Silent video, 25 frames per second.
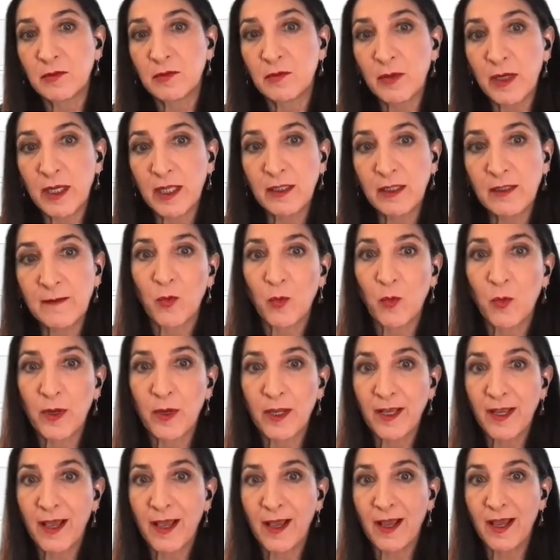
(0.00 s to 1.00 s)
Well,
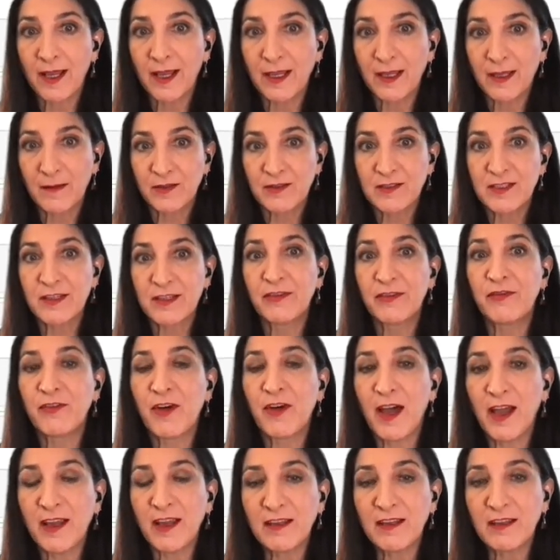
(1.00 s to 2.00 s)
when I
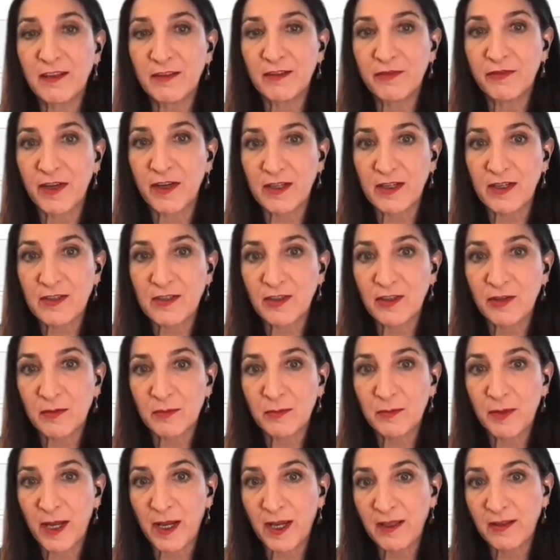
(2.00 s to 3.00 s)
define the function,
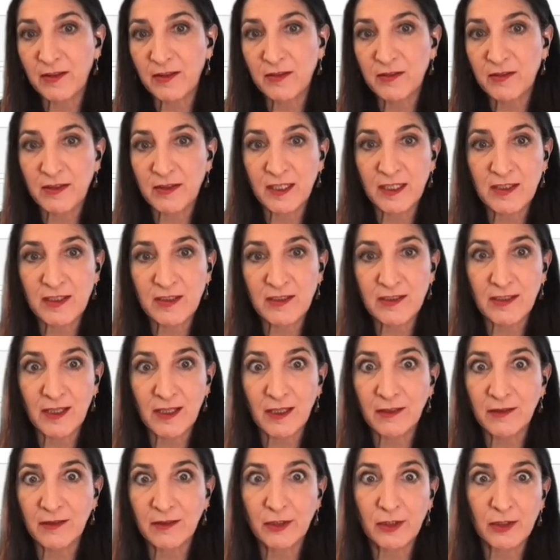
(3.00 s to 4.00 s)
Python thinks
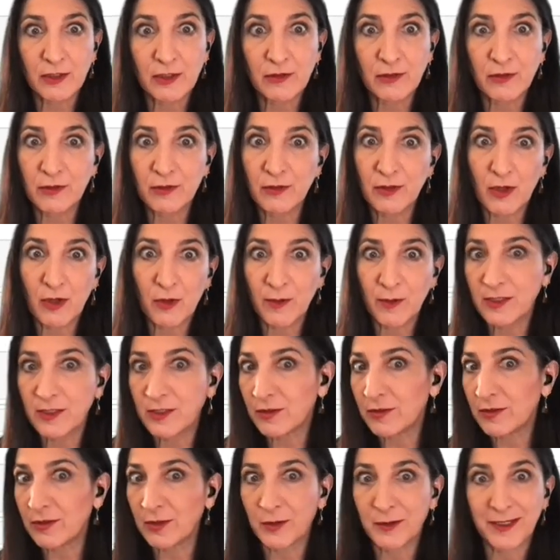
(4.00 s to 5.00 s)
that you know what
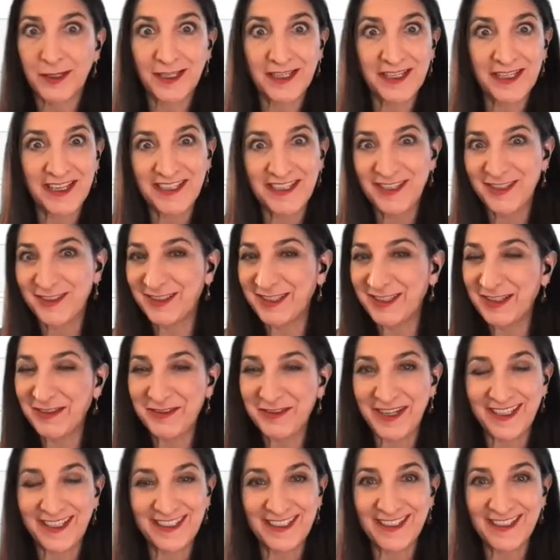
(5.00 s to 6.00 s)
you're doing and you're
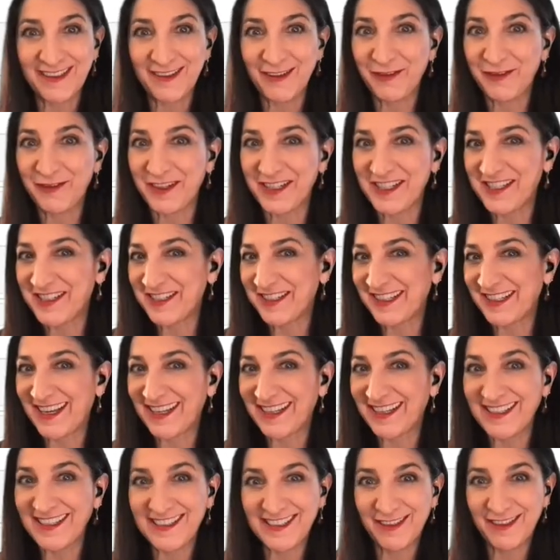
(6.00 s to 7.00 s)
defining your function and
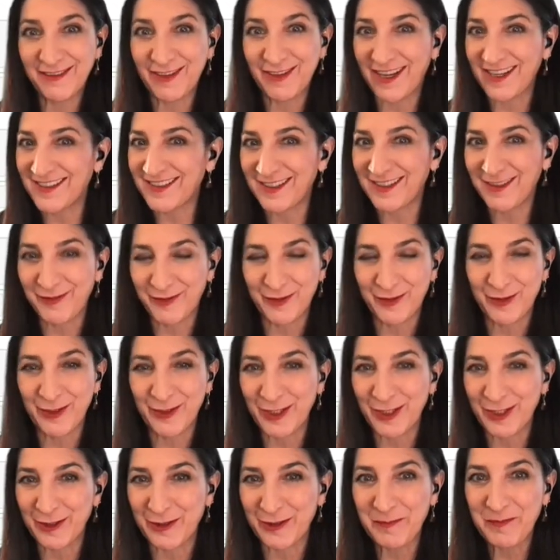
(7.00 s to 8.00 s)
it defines it for
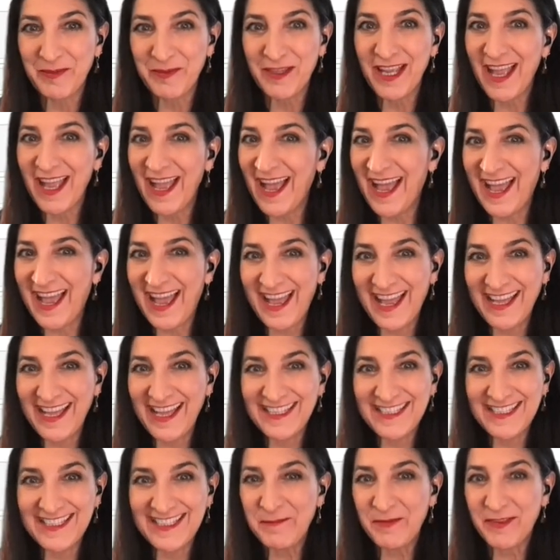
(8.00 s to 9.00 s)
you.
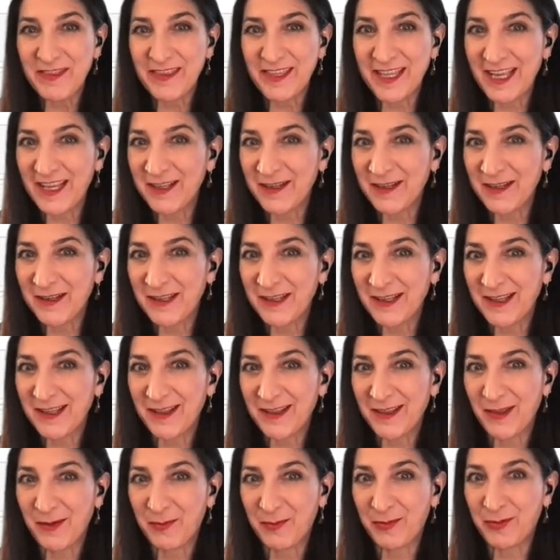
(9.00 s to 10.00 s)
And then
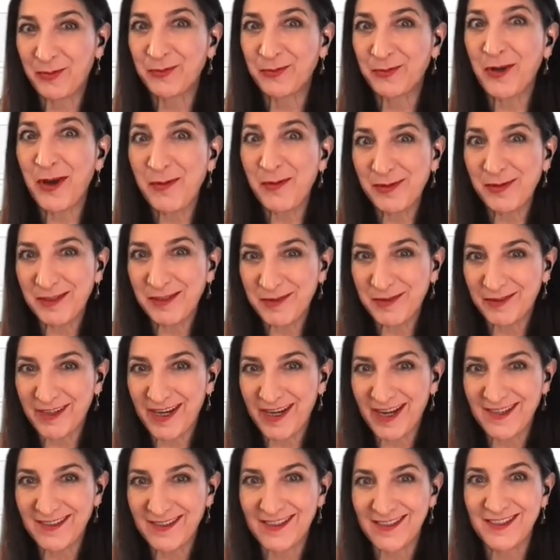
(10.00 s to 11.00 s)
the problem
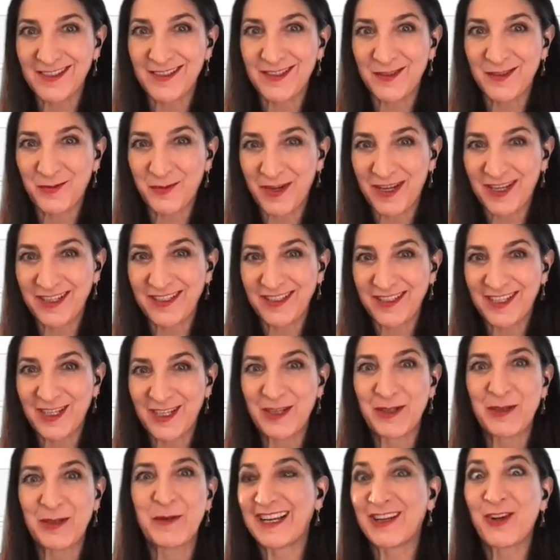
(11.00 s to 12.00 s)
arises when
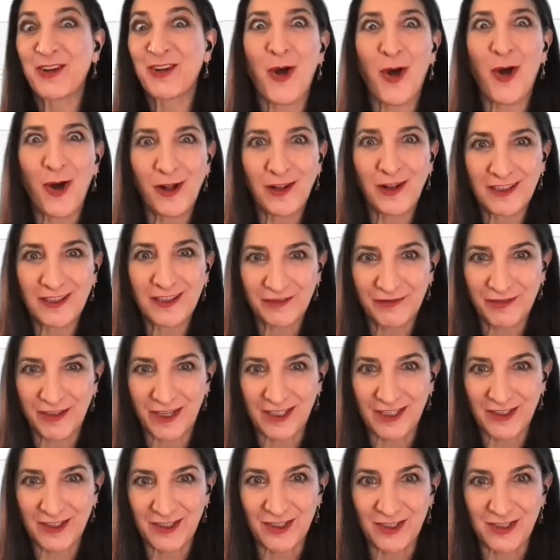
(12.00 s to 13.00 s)
you call the
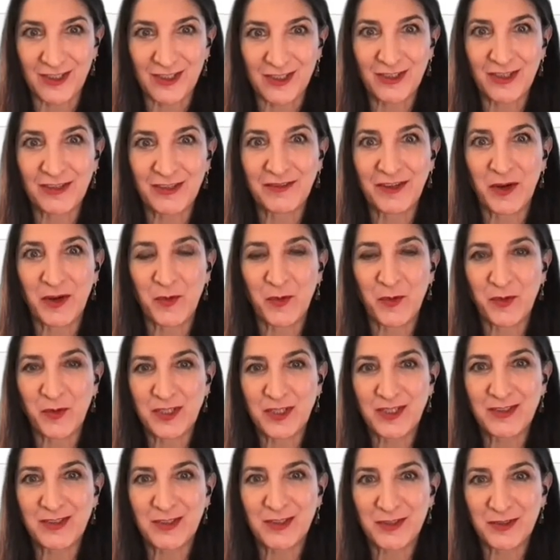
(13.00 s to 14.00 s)
function. So if I were
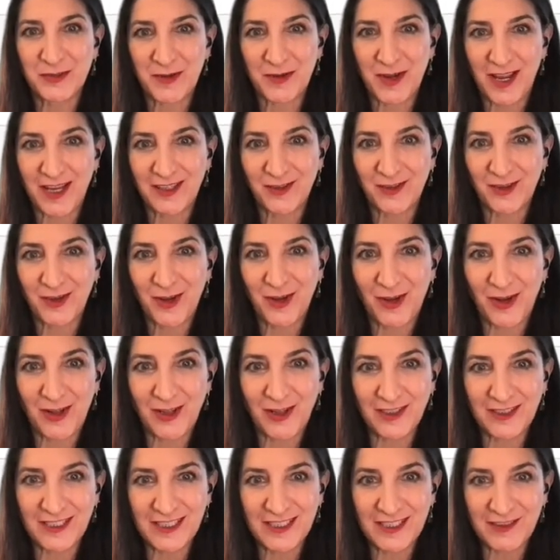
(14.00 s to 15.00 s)
to try to
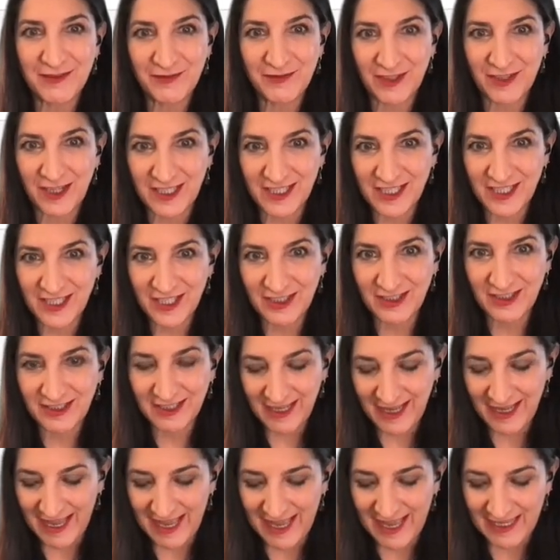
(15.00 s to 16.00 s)
call this
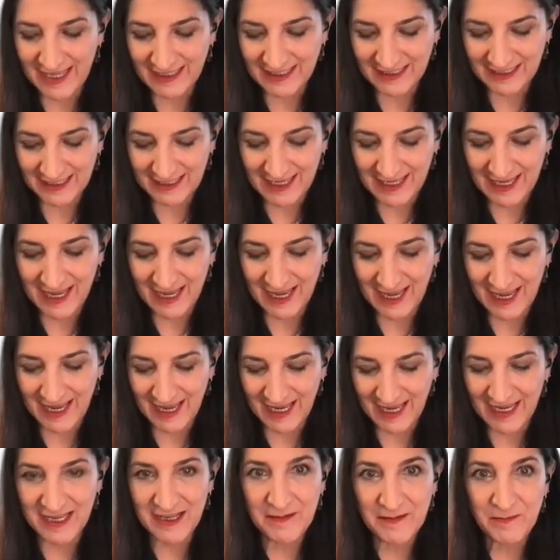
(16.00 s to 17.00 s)
function add
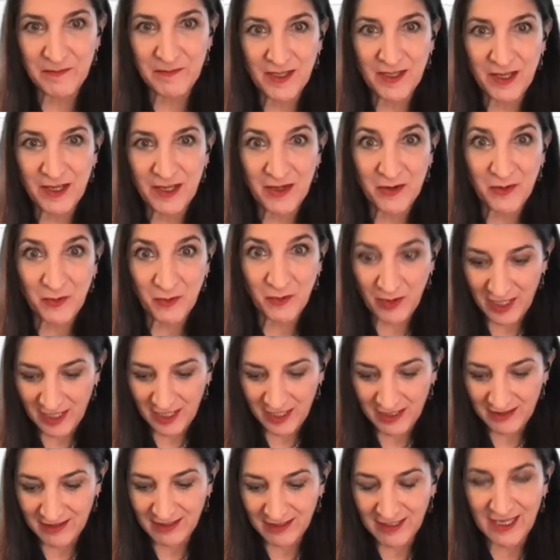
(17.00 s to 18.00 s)
k
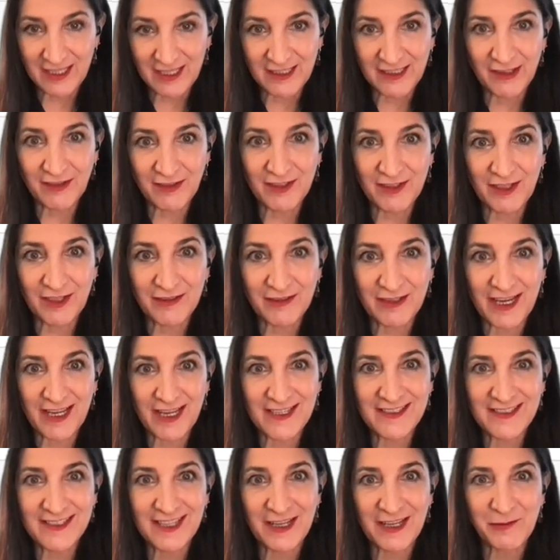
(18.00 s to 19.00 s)
with any of the
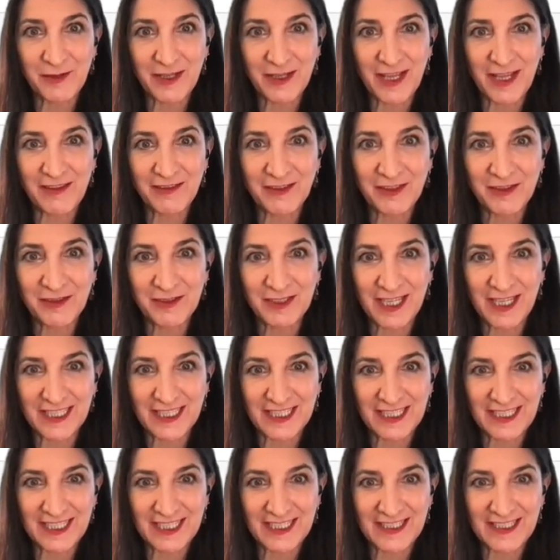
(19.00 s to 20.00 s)
arrays that we have
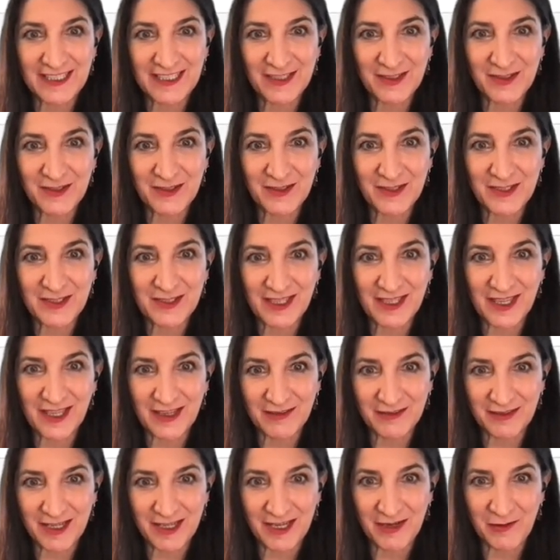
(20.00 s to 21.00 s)
created, let's use
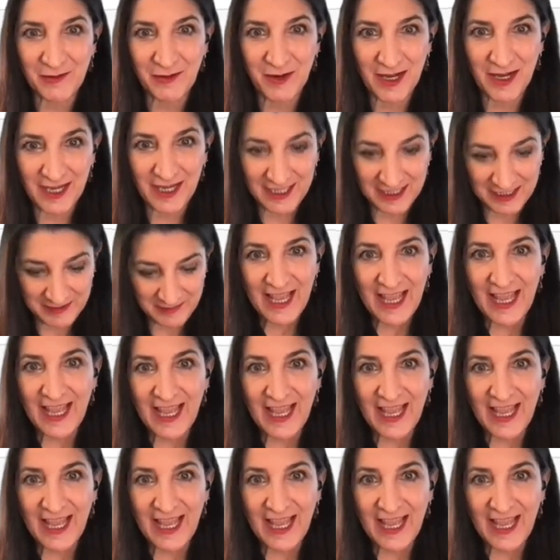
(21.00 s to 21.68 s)
array 1.